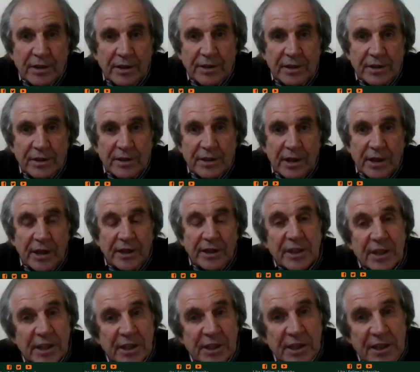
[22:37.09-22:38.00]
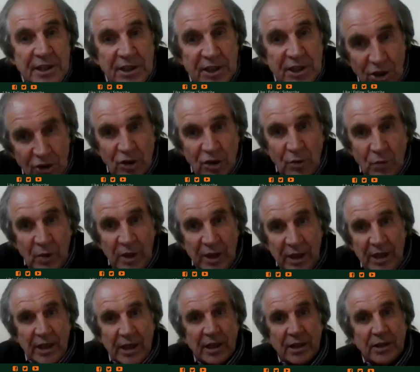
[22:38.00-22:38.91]
it's a decision
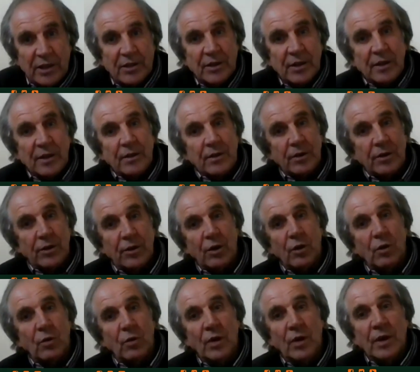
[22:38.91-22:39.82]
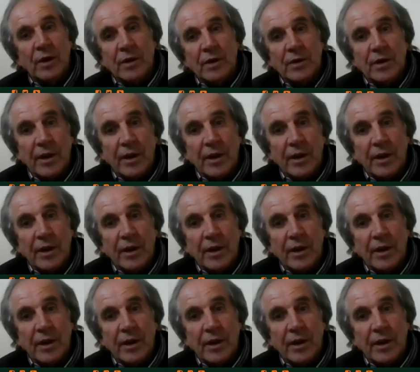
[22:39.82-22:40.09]
we need, you know.